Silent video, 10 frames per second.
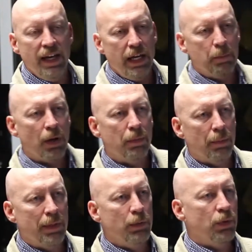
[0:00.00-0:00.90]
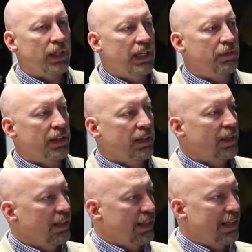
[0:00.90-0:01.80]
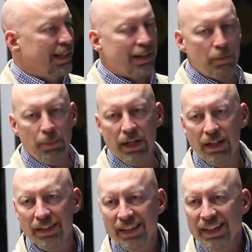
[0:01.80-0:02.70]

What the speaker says: he probably wouldn't even get out of bed.